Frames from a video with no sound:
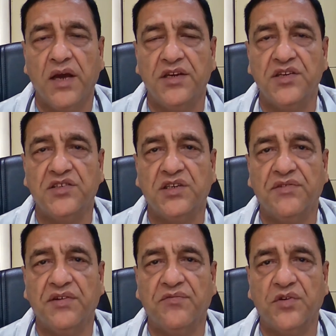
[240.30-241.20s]
and it is
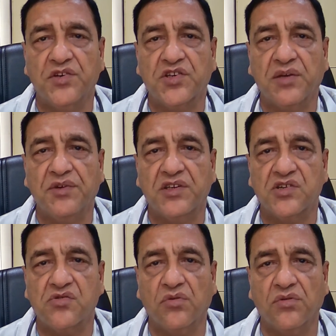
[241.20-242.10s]
given for ischemic
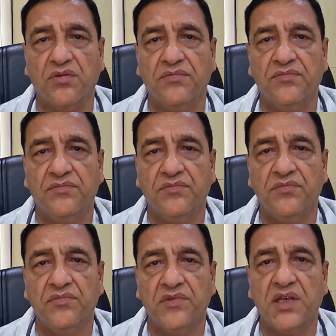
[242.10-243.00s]
stroke.
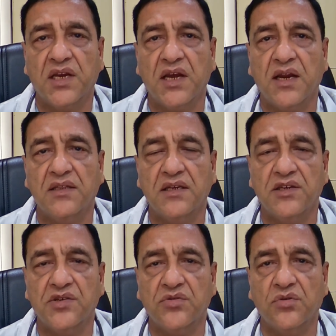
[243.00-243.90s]
There are
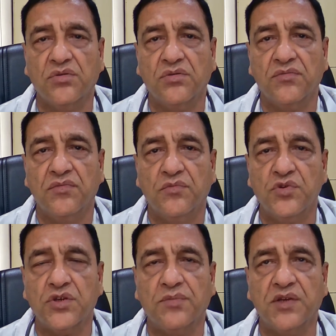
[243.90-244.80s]
other stroke.
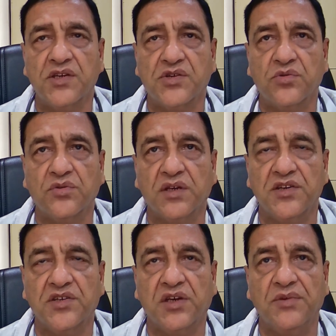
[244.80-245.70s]
Most of the strokes
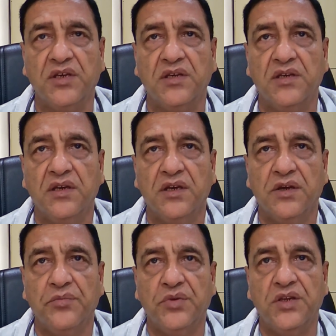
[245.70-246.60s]
are ischemic,
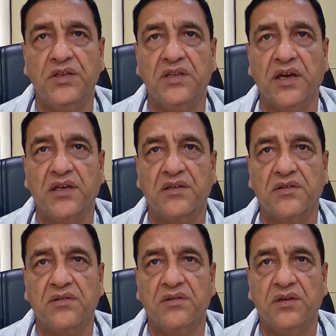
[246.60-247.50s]
meaning that
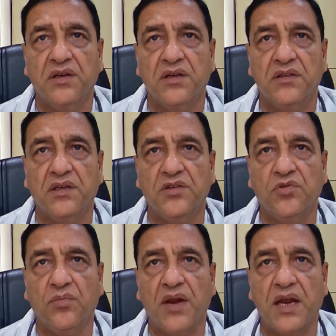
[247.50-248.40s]

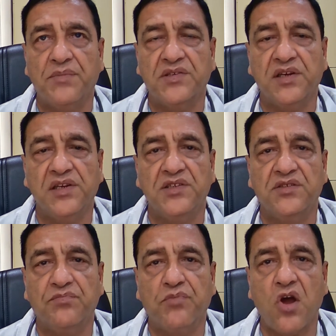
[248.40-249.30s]
your blood vessel
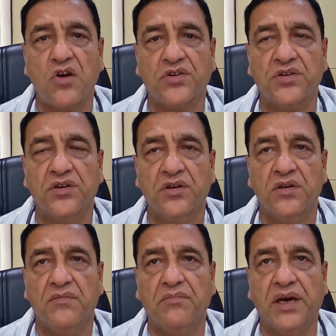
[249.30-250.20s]
is blocked
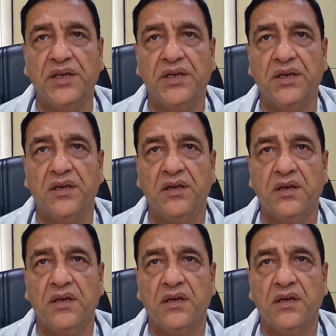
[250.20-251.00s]
by a